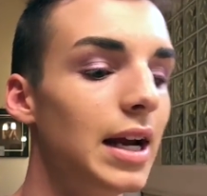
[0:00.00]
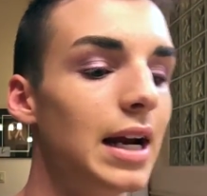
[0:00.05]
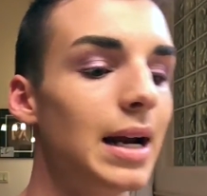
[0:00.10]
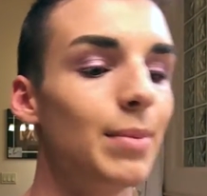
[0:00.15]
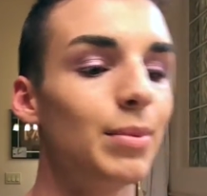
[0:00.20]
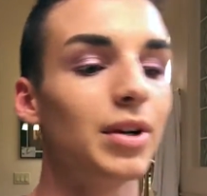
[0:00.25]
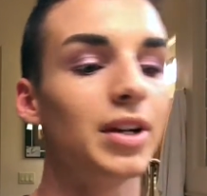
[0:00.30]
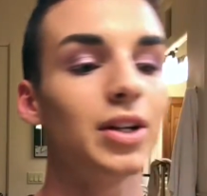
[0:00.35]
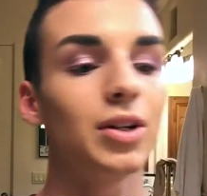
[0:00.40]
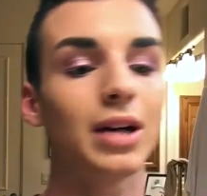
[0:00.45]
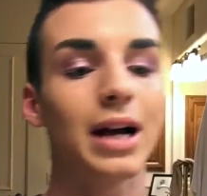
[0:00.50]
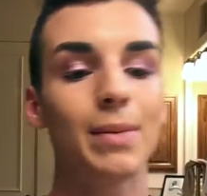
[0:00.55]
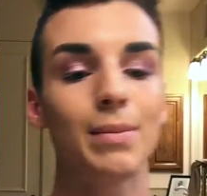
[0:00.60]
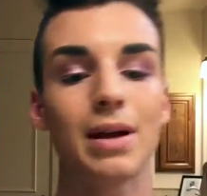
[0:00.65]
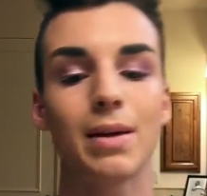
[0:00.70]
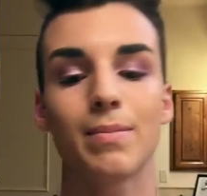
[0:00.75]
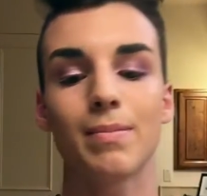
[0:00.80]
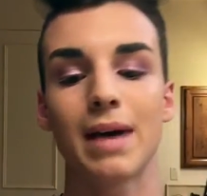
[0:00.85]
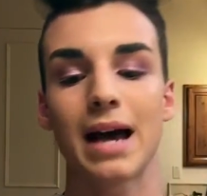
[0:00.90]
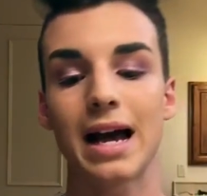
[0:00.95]
And I'm gonna grab
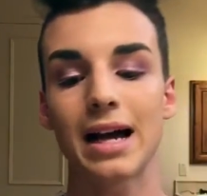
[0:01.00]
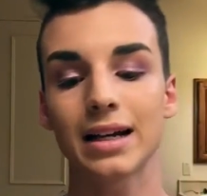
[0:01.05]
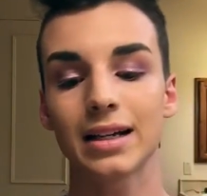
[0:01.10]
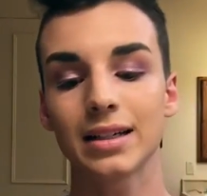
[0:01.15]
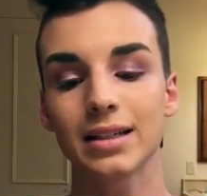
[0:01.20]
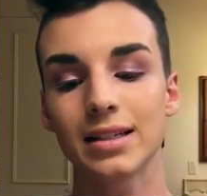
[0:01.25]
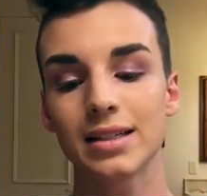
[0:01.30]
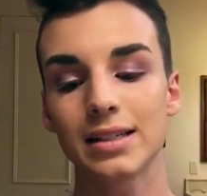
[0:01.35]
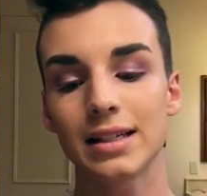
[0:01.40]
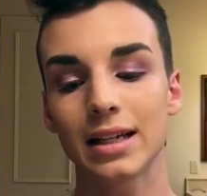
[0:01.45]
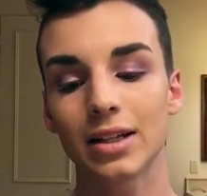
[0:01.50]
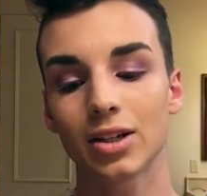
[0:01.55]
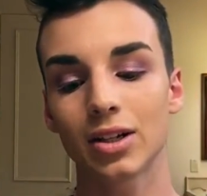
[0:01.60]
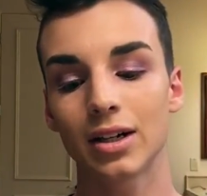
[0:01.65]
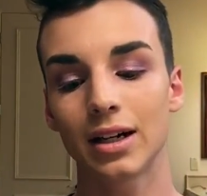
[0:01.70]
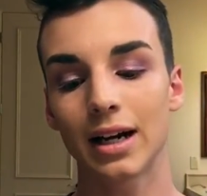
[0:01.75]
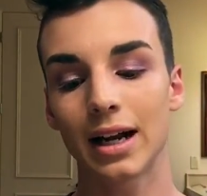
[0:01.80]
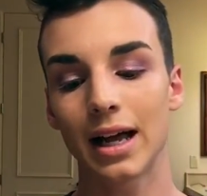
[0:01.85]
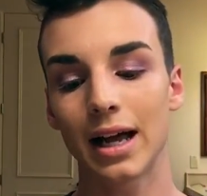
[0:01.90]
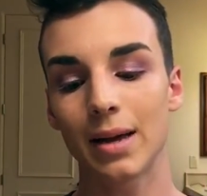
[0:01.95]
my MAC concealer
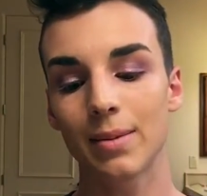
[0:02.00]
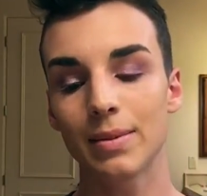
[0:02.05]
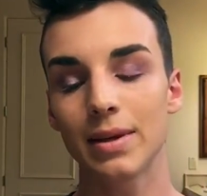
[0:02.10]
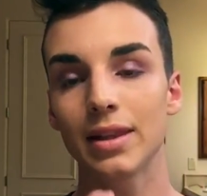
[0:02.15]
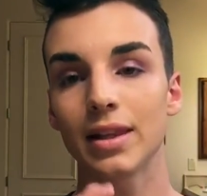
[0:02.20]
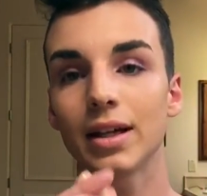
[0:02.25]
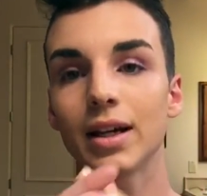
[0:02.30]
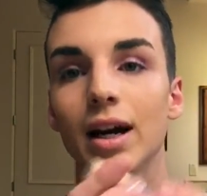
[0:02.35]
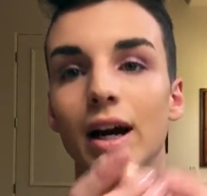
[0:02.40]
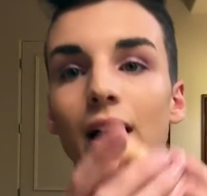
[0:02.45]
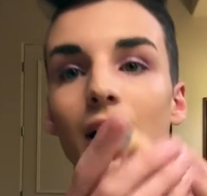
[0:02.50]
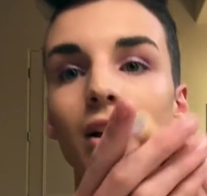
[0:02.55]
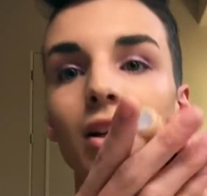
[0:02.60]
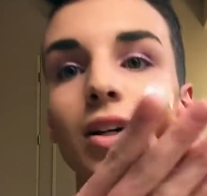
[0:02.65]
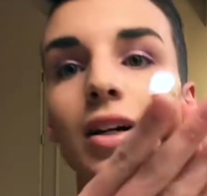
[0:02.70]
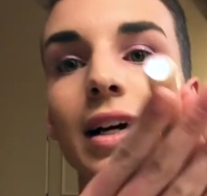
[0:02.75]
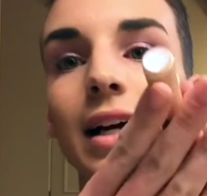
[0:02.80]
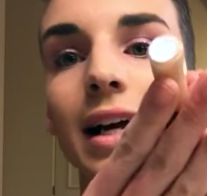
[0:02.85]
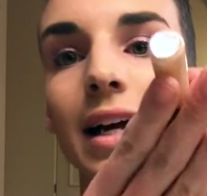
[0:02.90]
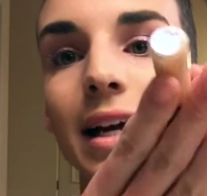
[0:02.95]
and I'm in the
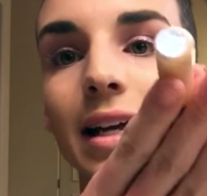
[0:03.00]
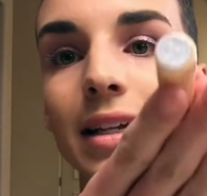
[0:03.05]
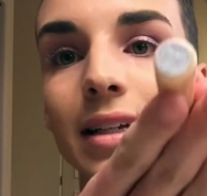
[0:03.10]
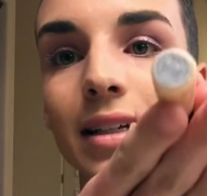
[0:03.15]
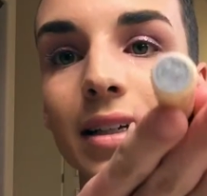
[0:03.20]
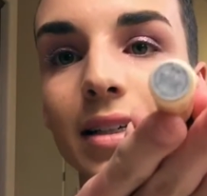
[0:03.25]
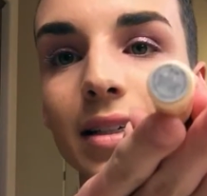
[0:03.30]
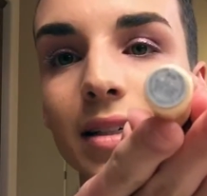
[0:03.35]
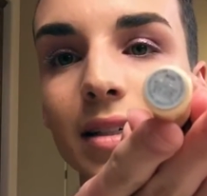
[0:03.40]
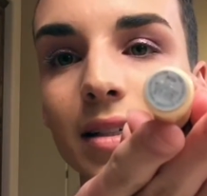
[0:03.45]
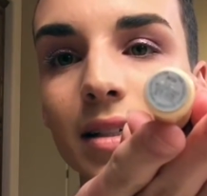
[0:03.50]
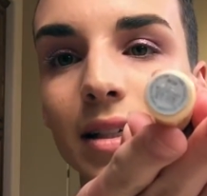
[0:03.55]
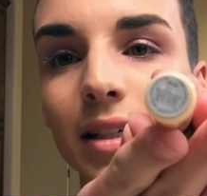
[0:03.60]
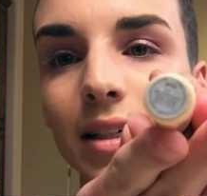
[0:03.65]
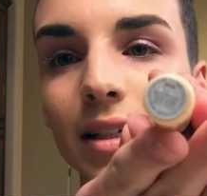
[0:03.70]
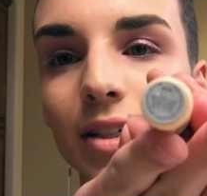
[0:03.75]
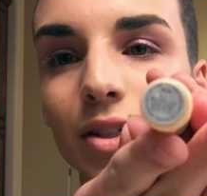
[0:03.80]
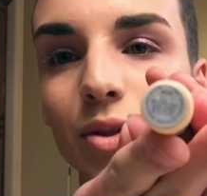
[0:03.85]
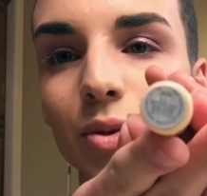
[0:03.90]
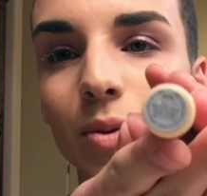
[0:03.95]
color
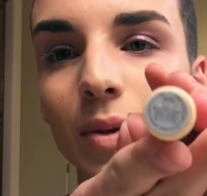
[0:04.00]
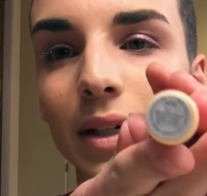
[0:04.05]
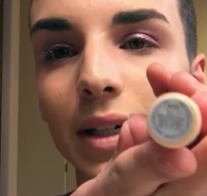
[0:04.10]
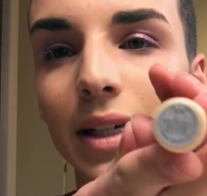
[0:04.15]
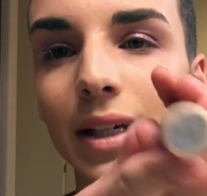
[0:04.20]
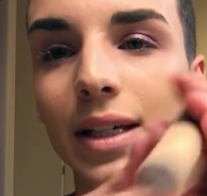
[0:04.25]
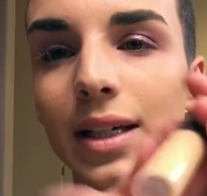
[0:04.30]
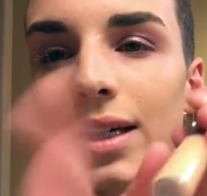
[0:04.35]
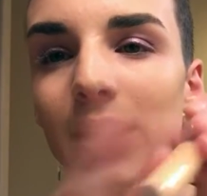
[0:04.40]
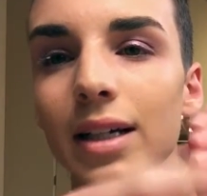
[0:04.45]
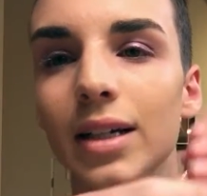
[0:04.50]
NC20.